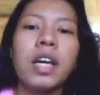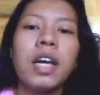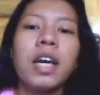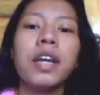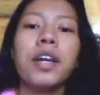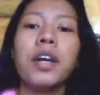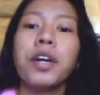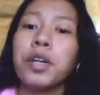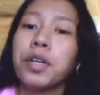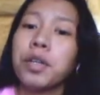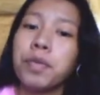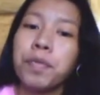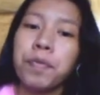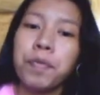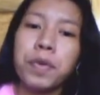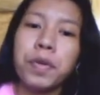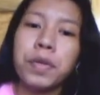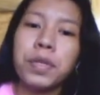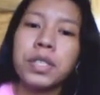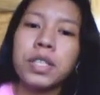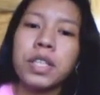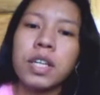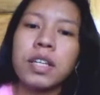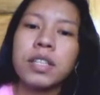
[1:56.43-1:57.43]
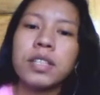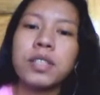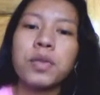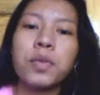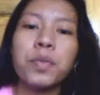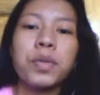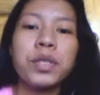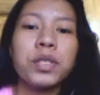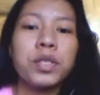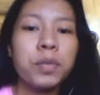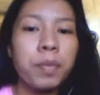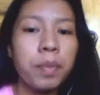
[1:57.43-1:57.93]
and are confused as to
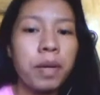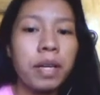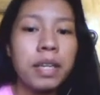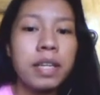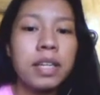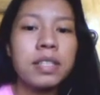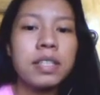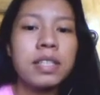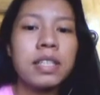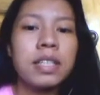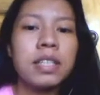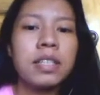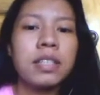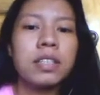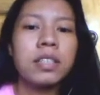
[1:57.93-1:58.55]
which medicine